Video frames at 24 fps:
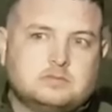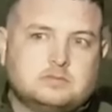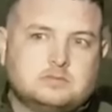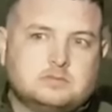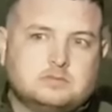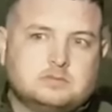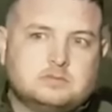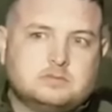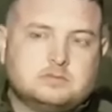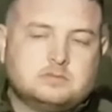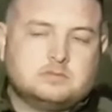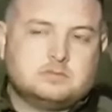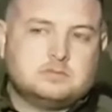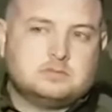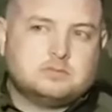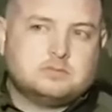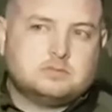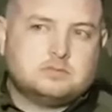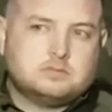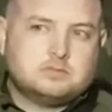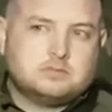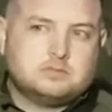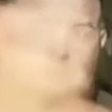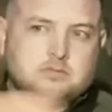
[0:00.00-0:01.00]

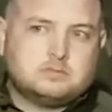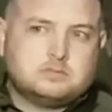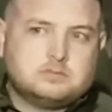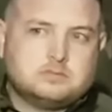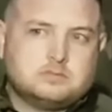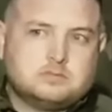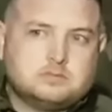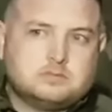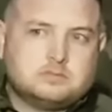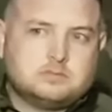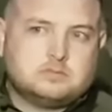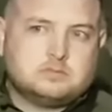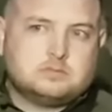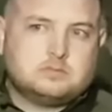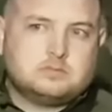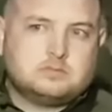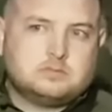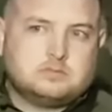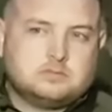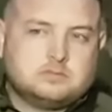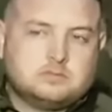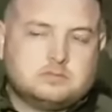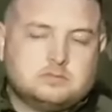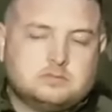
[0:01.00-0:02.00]

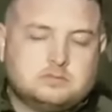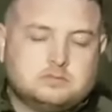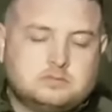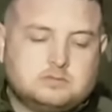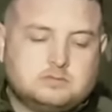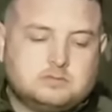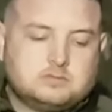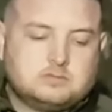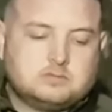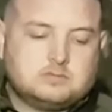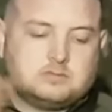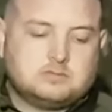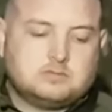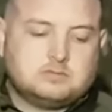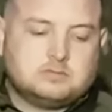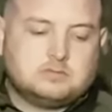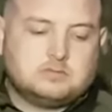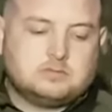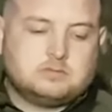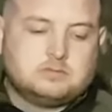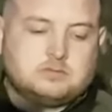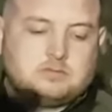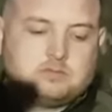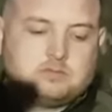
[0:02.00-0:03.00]
(not speaking)